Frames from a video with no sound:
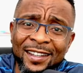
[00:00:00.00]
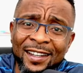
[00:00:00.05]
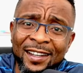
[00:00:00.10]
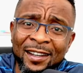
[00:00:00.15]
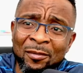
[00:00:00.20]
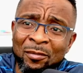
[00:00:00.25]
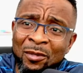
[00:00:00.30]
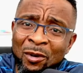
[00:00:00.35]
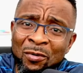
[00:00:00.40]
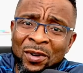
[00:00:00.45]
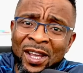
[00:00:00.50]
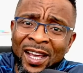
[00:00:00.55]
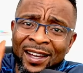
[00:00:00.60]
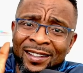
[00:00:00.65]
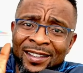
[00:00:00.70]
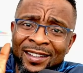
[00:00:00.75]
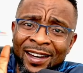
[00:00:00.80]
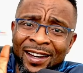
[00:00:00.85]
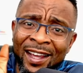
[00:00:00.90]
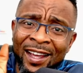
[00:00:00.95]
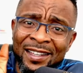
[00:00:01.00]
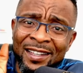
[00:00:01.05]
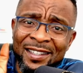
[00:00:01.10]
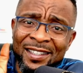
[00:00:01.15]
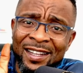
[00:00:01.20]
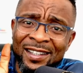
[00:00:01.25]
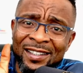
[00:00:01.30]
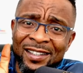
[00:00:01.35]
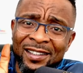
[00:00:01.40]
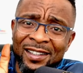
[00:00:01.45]
But we had a
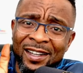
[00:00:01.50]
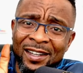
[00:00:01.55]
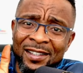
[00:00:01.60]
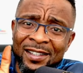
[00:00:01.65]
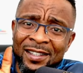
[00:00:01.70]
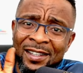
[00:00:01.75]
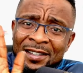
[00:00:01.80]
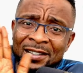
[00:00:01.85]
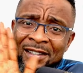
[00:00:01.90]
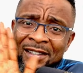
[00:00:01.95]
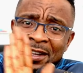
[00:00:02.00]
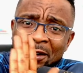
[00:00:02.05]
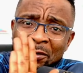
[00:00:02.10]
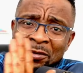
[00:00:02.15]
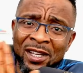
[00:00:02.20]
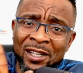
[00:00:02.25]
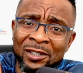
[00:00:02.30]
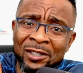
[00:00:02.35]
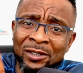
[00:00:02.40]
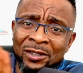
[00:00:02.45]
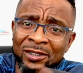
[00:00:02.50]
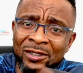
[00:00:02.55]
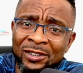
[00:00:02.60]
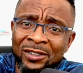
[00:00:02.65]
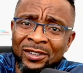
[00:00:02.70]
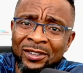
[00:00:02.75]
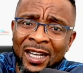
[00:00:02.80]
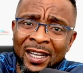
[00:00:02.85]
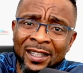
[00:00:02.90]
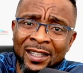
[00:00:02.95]
license that says that we could,
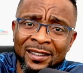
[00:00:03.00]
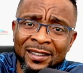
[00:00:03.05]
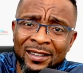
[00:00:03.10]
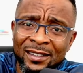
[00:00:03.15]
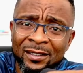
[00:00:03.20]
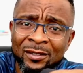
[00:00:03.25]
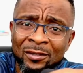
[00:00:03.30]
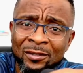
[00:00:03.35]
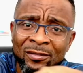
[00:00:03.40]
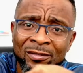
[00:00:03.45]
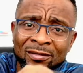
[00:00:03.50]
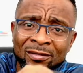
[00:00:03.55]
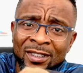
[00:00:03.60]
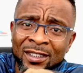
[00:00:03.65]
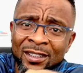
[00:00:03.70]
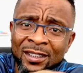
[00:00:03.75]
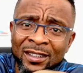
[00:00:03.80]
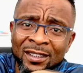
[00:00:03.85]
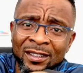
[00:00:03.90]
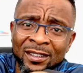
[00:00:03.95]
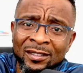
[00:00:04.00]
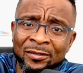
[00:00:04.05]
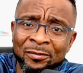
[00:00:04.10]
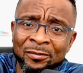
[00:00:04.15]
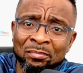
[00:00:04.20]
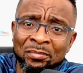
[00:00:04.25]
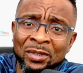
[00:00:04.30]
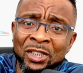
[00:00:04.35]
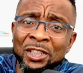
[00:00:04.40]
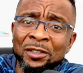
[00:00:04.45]
and the
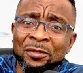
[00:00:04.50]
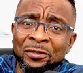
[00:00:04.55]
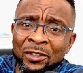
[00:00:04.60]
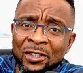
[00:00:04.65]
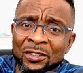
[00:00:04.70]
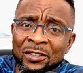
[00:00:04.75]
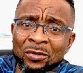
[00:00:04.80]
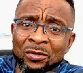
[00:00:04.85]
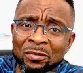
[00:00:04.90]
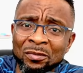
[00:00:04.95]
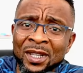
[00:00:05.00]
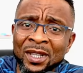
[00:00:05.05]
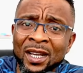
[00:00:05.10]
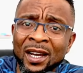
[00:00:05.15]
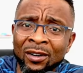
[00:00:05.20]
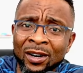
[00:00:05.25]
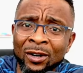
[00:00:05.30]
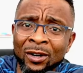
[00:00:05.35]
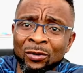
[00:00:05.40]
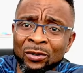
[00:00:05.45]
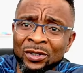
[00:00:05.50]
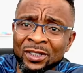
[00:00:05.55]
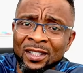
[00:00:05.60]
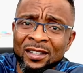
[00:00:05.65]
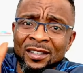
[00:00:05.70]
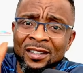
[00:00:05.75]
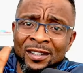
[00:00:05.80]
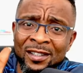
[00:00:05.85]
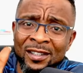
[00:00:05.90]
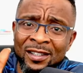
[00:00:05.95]
beachfront will be our own. This
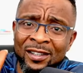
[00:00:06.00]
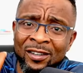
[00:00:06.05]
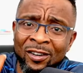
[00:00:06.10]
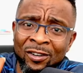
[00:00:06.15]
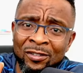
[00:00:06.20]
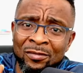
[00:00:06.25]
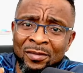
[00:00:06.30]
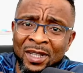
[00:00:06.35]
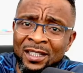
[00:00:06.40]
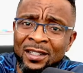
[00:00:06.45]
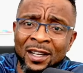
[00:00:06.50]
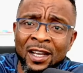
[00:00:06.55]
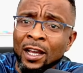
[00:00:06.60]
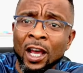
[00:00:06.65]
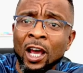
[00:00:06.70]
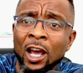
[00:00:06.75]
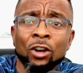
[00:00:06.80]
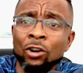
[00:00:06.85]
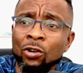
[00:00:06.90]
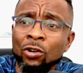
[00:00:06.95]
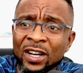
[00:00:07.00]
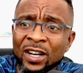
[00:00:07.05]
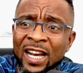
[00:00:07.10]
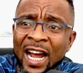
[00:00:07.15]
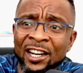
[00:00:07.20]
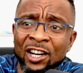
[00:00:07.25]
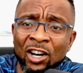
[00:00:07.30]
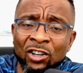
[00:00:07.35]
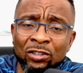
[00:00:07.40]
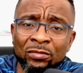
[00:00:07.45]
is the document. No, that
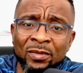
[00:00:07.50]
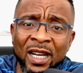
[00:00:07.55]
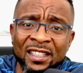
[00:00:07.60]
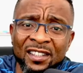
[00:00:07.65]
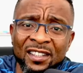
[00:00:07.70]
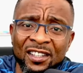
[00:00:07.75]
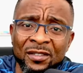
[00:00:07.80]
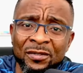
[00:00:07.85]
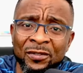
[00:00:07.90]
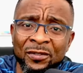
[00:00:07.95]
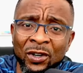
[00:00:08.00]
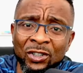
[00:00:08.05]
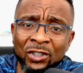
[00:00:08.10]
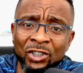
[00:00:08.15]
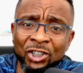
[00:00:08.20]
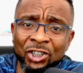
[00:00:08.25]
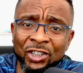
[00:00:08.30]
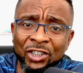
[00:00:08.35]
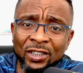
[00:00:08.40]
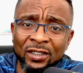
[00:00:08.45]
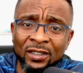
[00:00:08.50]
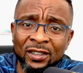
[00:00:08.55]
document is forged.